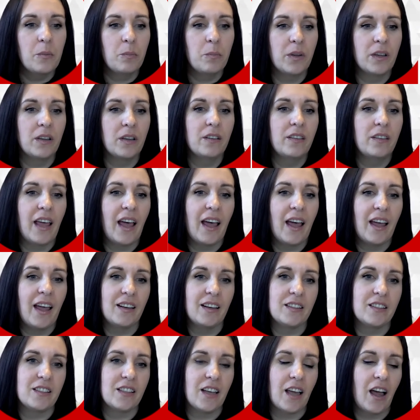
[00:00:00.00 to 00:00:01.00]
build
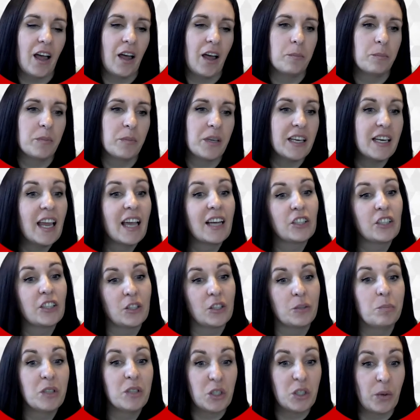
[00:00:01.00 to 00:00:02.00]
that
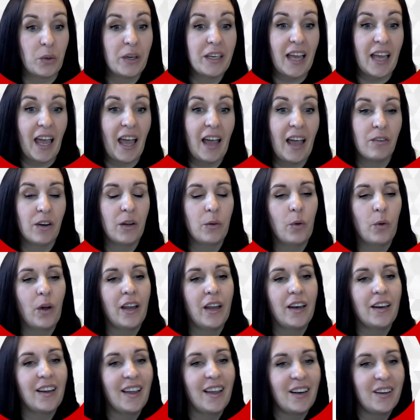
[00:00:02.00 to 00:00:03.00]
connection between
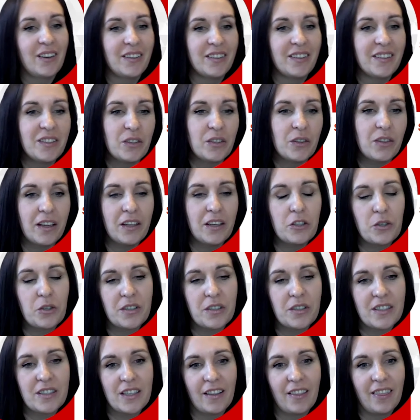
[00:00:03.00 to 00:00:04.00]
everyone. And the
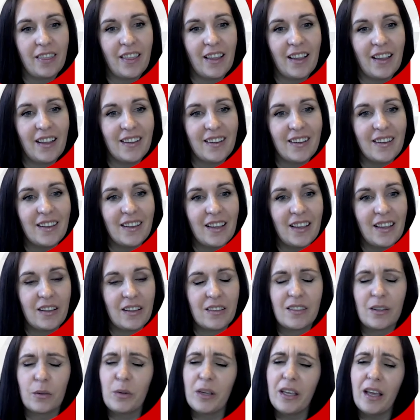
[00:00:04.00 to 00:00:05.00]
interesting thing is
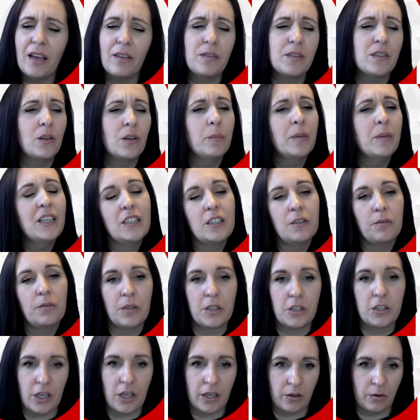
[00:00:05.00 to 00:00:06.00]
that we have so many
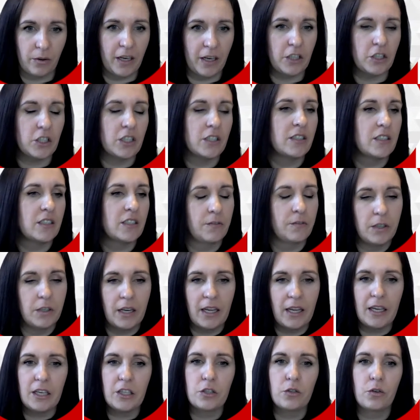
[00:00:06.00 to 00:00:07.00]
different generations, different
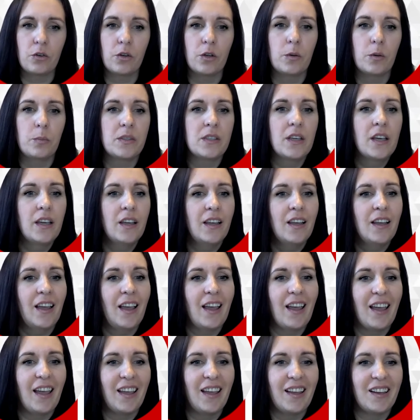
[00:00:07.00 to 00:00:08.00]
age groups.
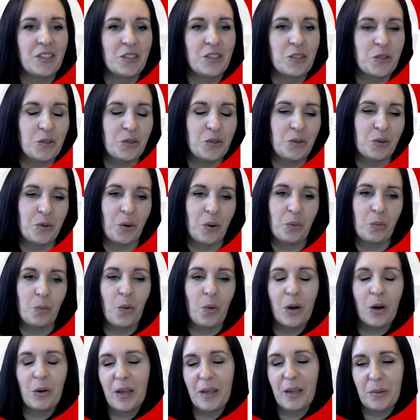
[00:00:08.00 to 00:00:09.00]
And
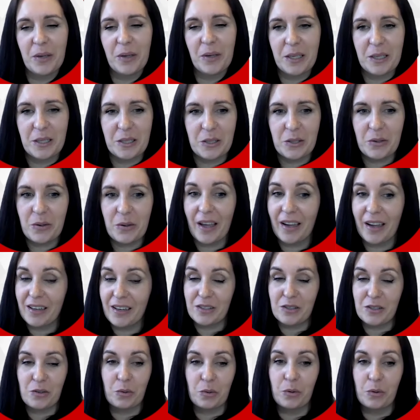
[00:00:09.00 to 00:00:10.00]
one way we can do that
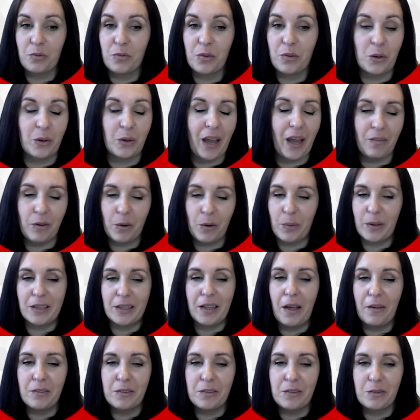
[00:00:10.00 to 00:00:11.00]
is through food. Everyone
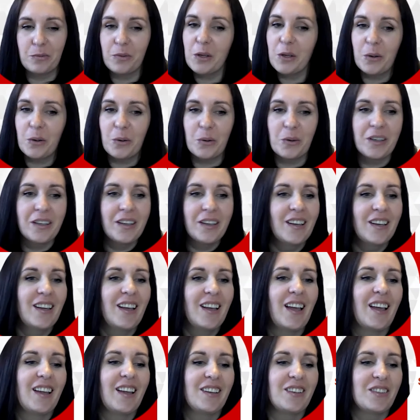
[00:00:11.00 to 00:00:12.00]
loves food,
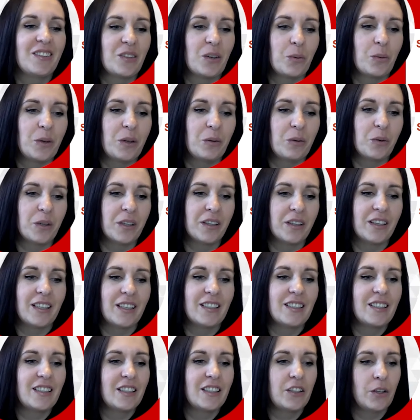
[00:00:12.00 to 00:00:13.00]
and so we
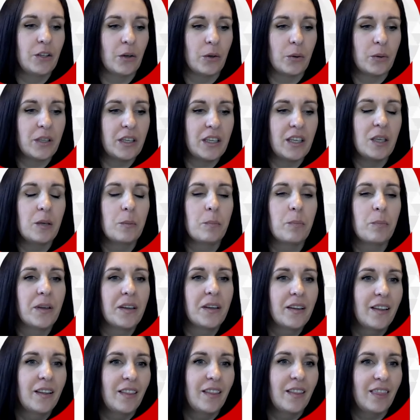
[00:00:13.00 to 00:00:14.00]
really keep
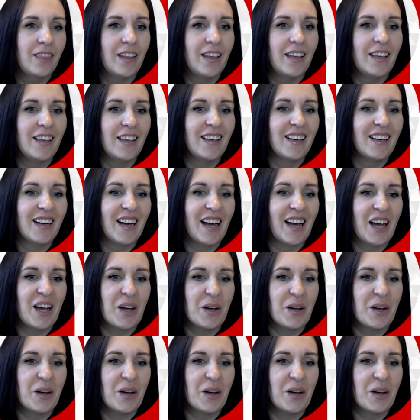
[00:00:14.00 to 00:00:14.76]
the